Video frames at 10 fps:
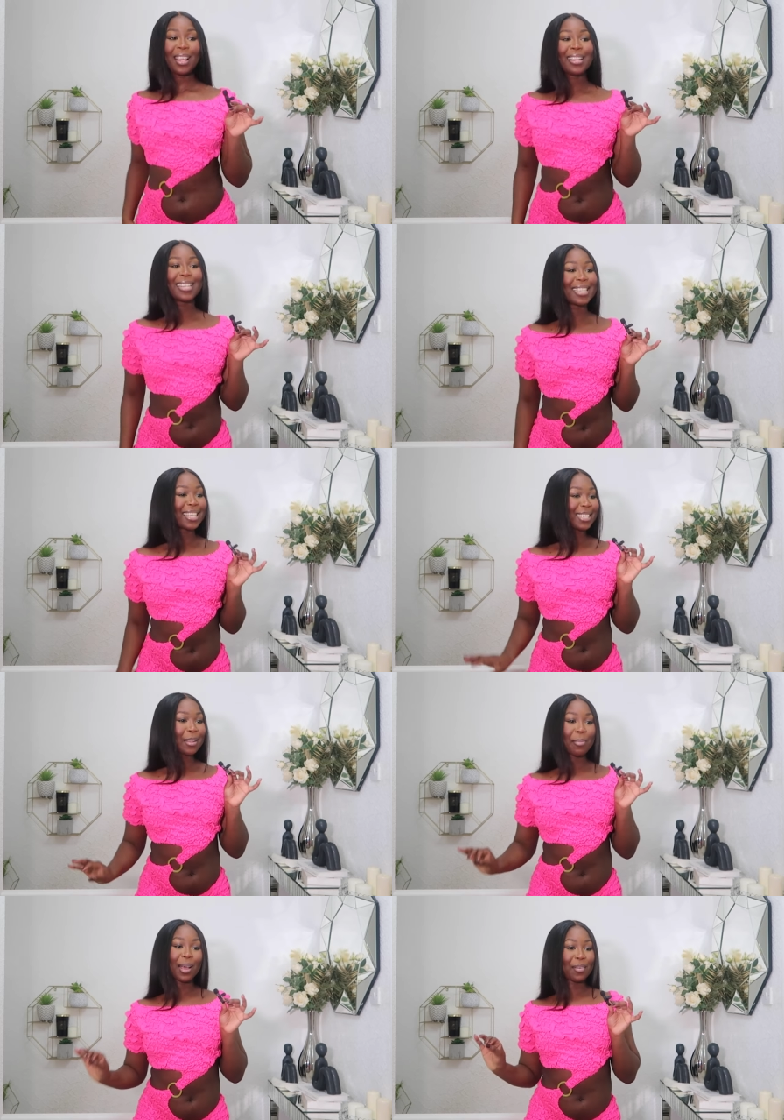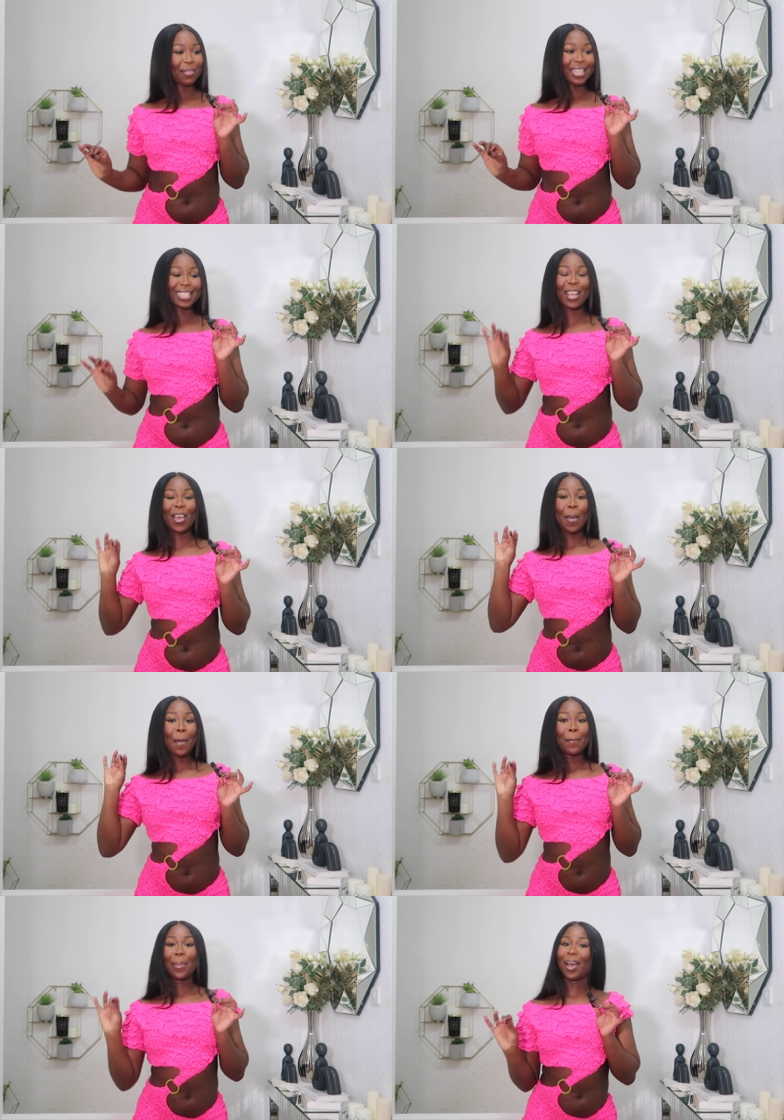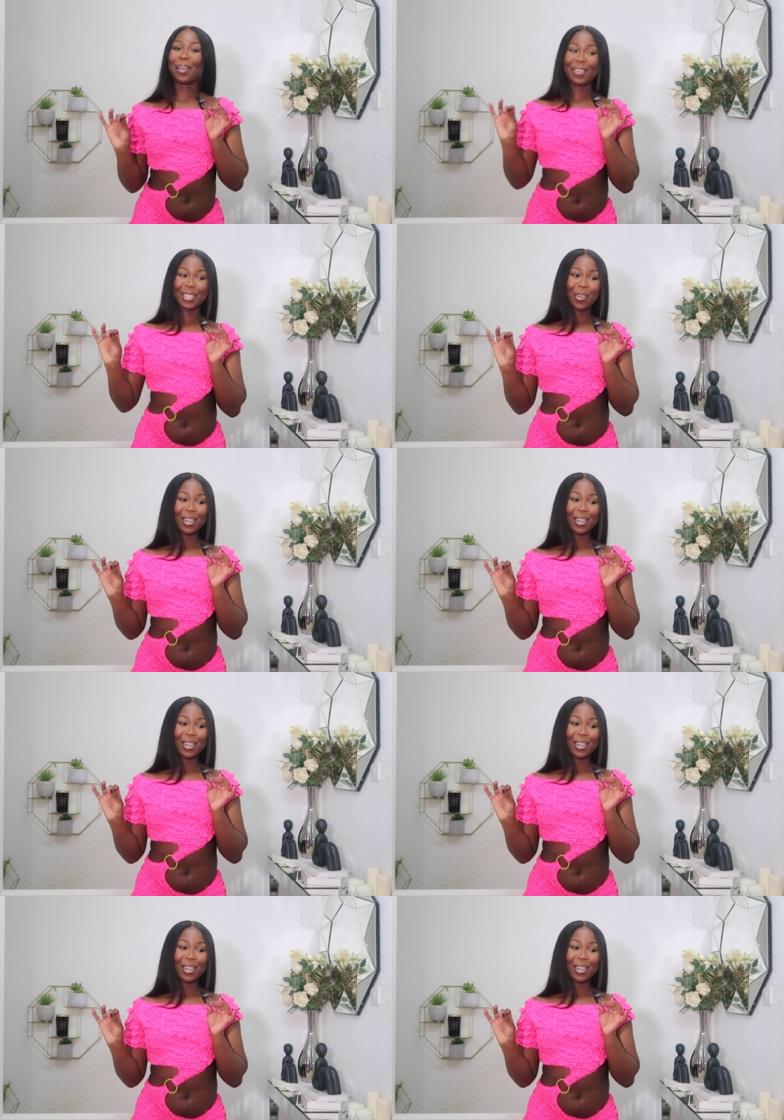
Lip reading: This is the perfect